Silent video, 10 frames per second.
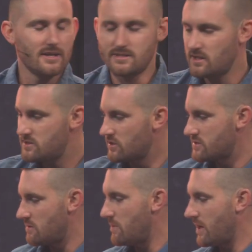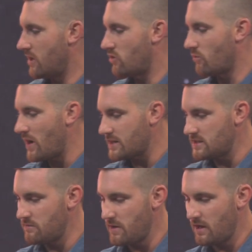You see, it took somebody
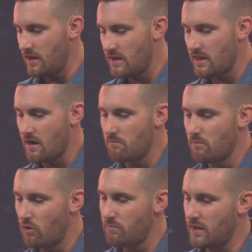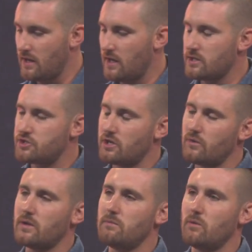correcting me in that moment and
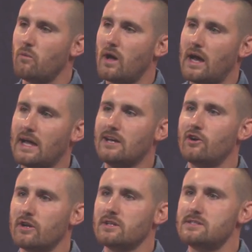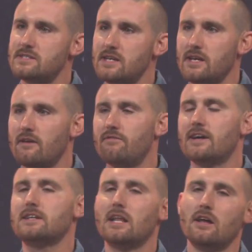showing me what I couldn't see. In
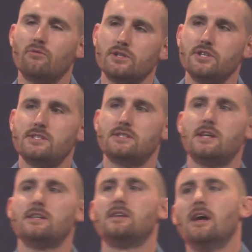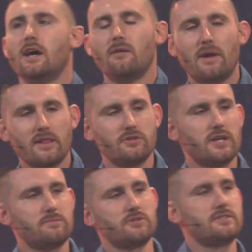fact, I love what Jesus says in Matthew
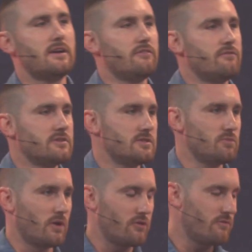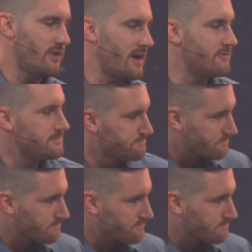chapter 7, verses 1 through 5.